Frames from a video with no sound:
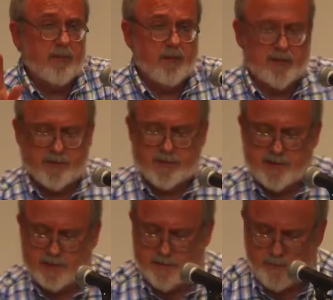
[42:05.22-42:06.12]
public
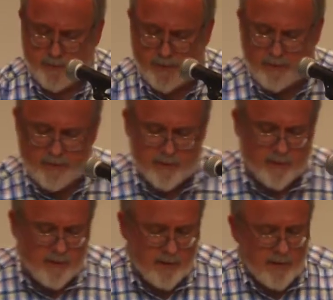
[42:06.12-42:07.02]
business.
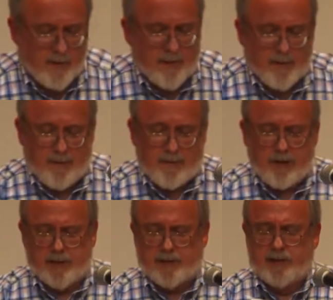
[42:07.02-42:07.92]
All
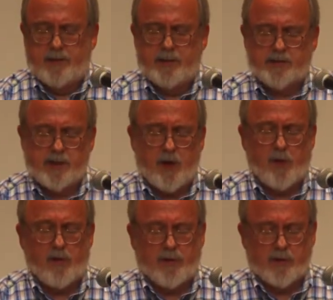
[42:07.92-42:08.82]
right,
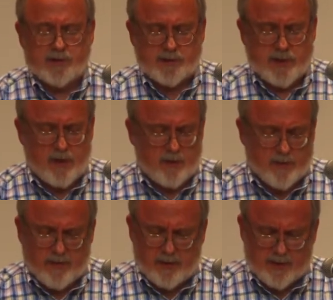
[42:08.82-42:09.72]
so
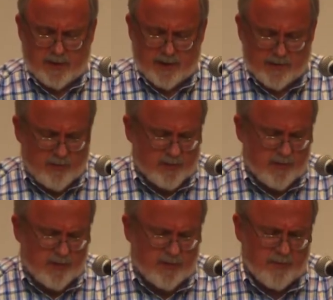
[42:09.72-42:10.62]
let me get this one
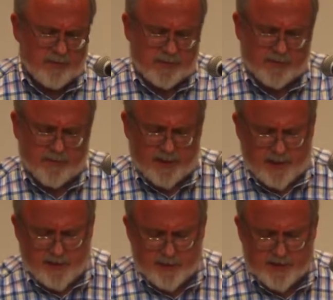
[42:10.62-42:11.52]
here too, just for our
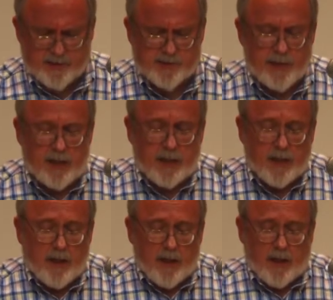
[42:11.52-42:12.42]
county commissioners.
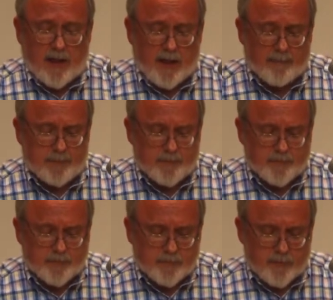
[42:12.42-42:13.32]

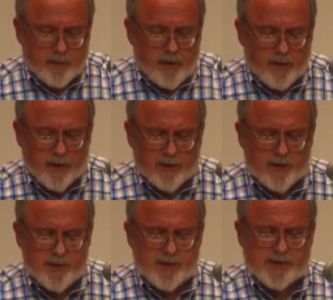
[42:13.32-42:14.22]
There are
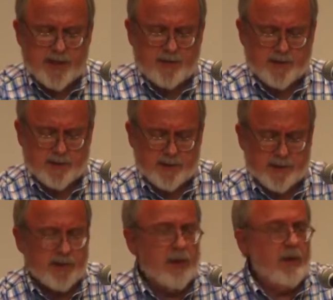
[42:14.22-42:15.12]
2 exceptions